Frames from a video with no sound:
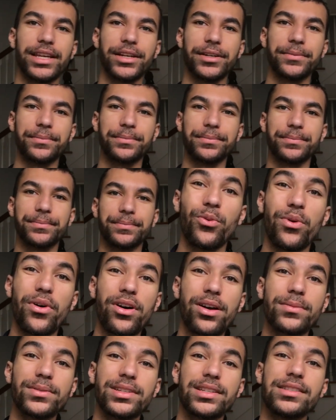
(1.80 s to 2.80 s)
here.
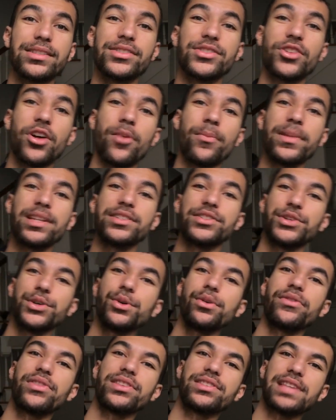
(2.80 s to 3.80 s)
Welcome to installment
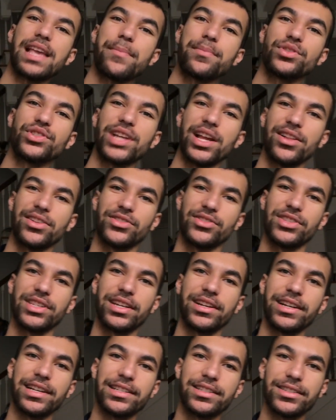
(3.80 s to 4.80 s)
2 of the Sample Challenge
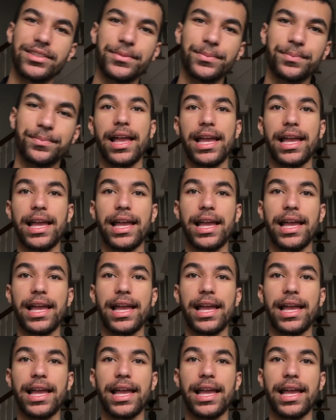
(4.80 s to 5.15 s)
series.